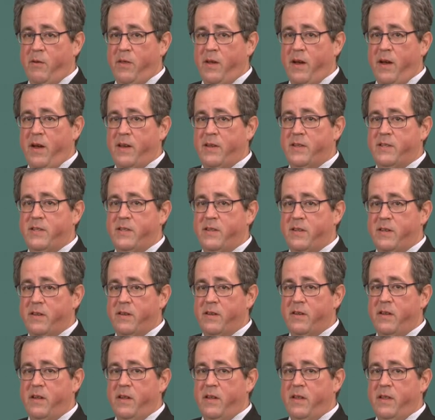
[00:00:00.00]

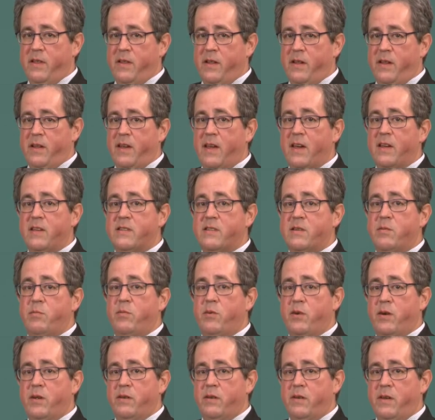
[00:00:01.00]
idea that hey,
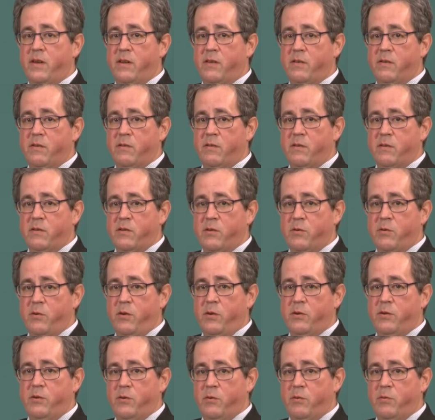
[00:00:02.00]
someone can
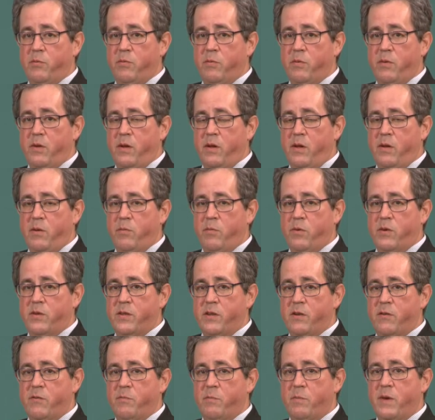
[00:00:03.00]
so-called do
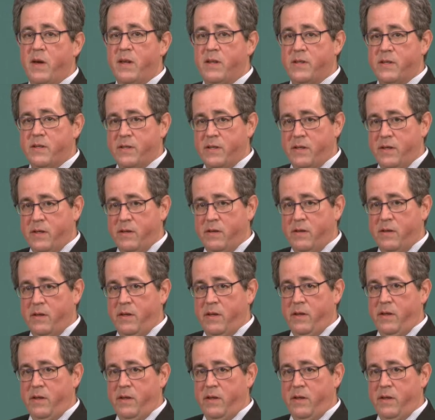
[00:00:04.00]
regenerative medicine,